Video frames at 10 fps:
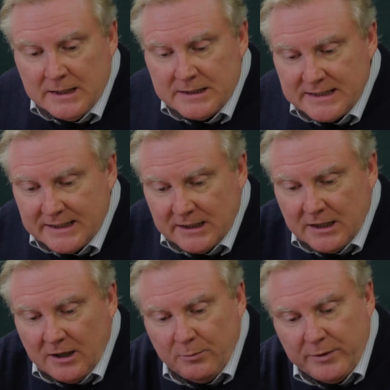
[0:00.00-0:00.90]
The second
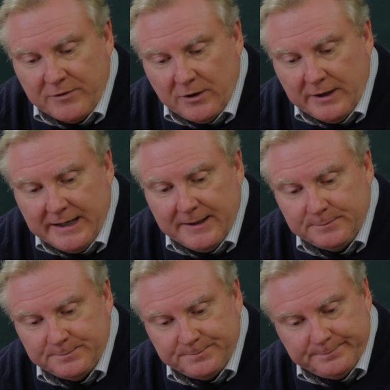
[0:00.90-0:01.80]
card we've got here
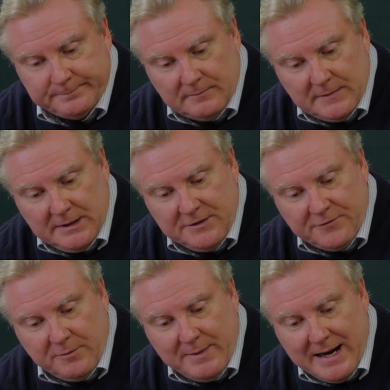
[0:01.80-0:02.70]
is
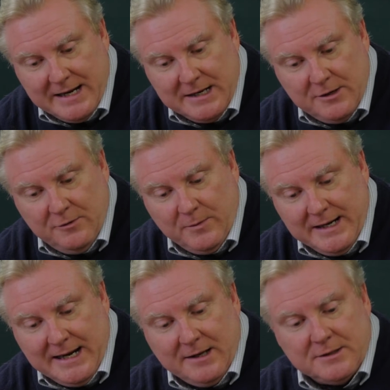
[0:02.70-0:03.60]
for a man who
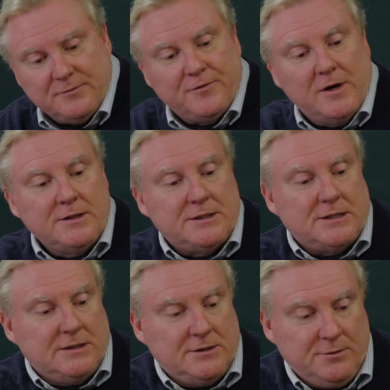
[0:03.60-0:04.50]
went out to France,
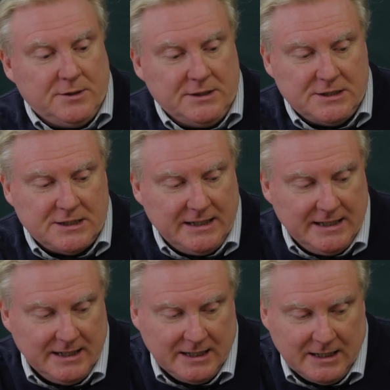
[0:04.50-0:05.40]
as you can
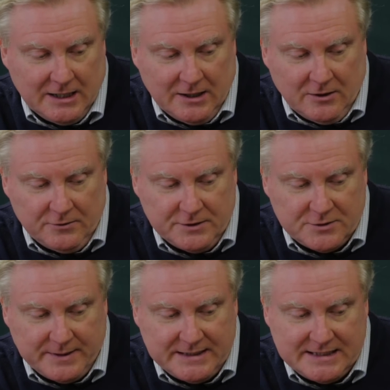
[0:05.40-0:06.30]
see, on the
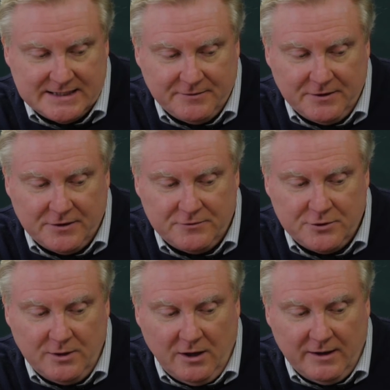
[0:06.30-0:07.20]
27th of
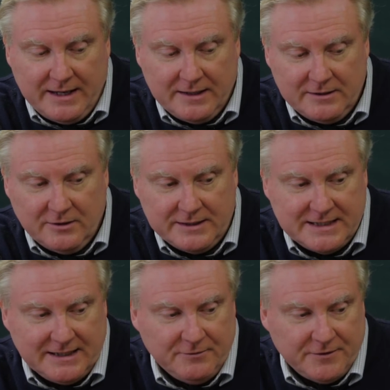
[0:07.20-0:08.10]
July
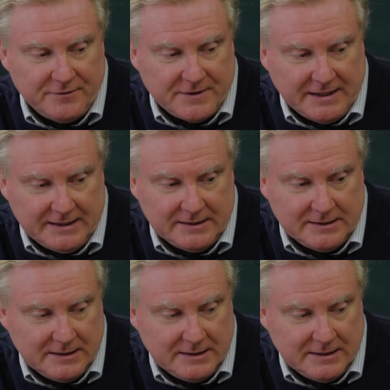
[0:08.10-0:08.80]
1915.